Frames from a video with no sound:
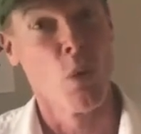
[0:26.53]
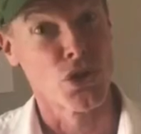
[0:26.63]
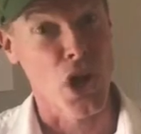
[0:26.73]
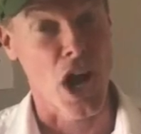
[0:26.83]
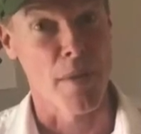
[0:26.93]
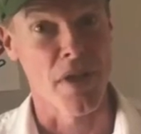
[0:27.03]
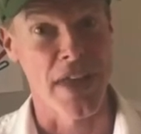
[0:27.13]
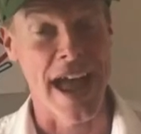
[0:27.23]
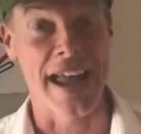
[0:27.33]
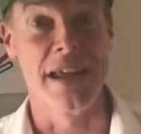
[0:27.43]
We'll talk about
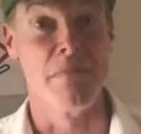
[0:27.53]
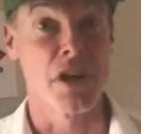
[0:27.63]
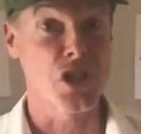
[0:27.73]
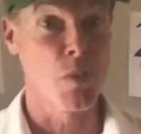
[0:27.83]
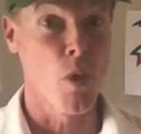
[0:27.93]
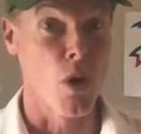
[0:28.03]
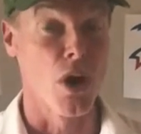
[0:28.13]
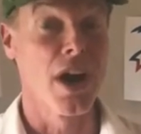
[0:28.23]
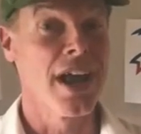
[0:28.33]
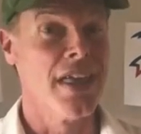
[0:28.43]
that and much
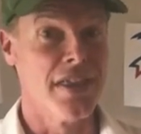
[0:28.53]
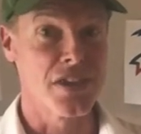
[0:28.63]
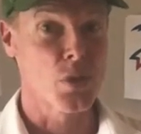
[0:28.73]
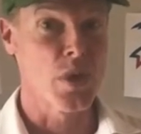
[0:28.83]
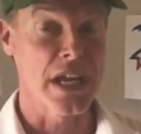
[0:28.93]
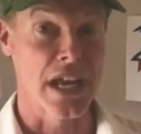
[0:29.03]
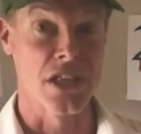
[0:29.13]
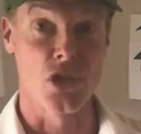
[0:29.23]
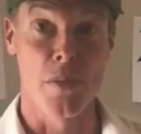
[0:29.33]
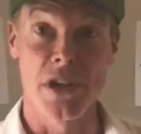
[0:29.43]
more this weekend,
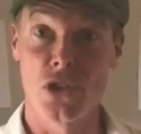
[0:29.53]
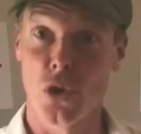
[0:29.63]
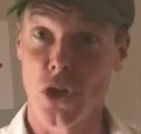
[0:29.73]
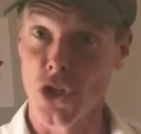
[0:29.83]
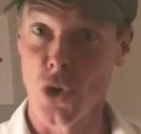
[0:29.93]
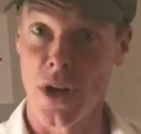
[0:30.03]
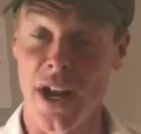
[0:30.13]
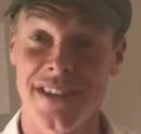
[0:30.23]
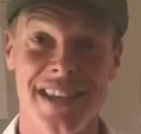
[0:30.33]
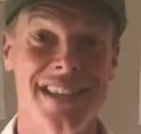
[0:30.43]
so be sure to join us.